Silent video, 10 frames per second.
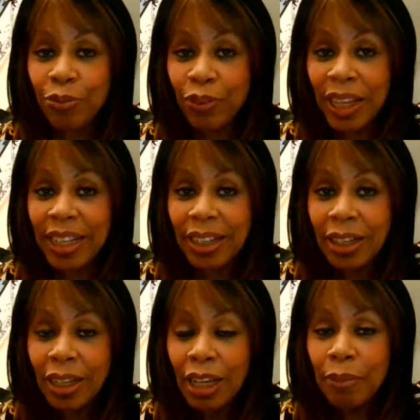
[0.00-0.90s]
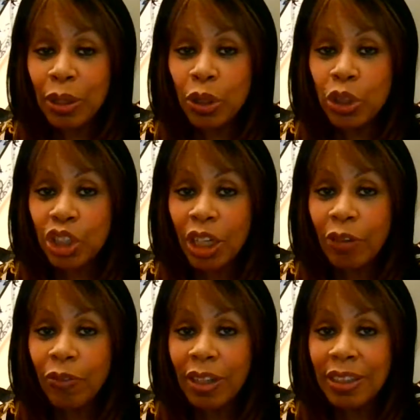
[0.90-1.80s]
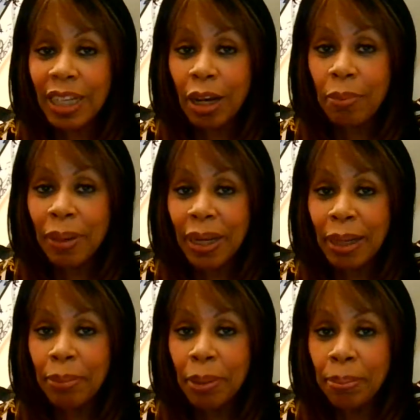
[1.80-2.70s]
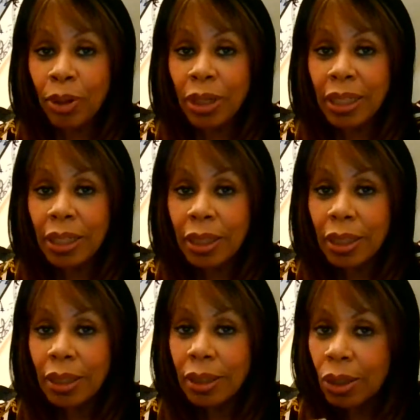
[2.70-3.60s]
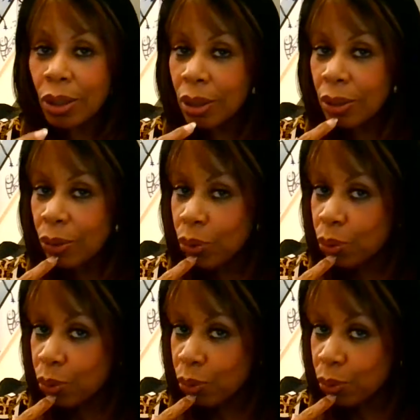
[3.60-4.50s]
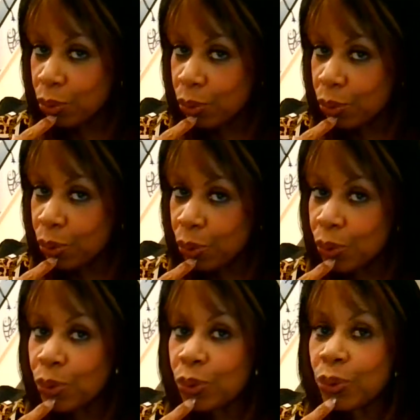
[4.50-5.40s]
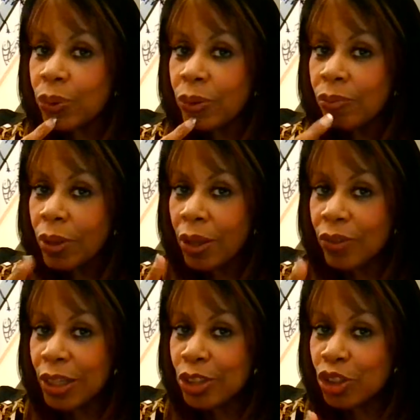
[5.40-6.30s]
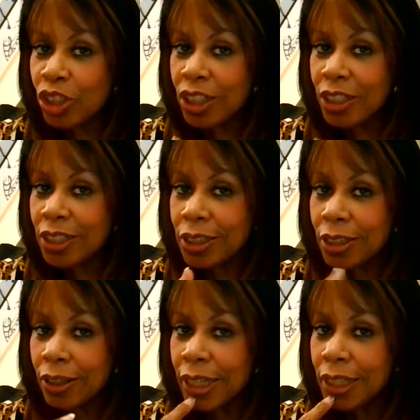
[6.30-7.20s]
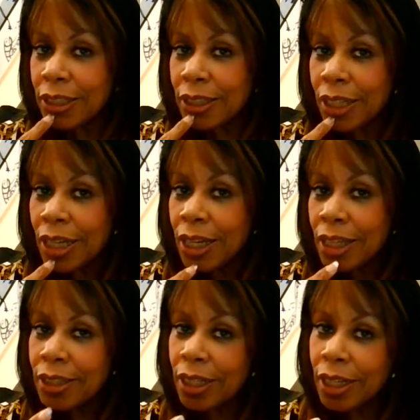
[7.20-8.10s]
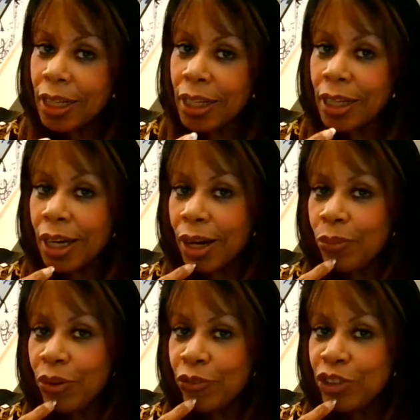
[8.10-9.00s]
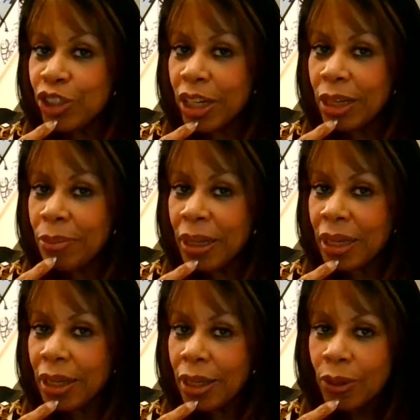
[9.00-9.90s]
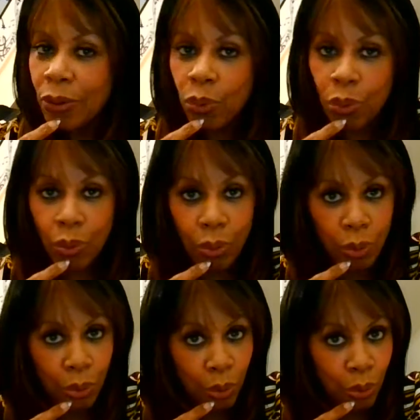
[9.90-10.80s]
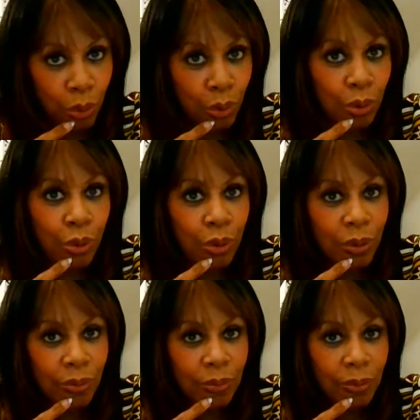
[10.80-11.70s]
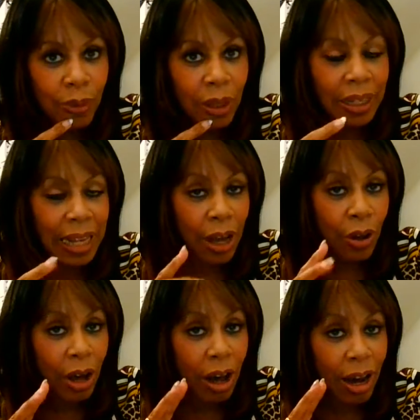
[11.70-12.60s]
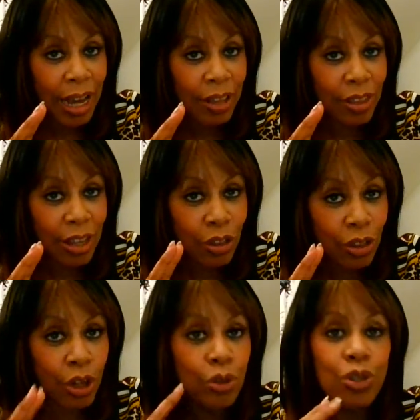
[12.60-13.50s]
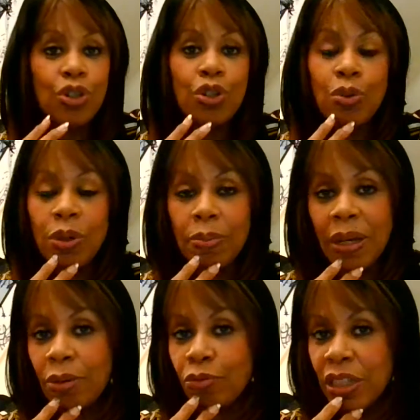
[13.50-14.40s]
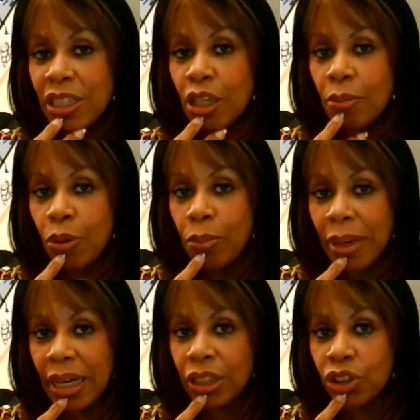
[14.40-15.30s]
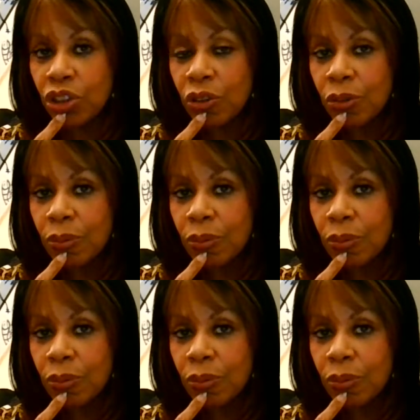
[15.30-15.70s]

Finn because she finds out about him and Molly. Ooh. And then she decides to link up with Jamie. Ooh. Now, I think those two would be a reasonable match.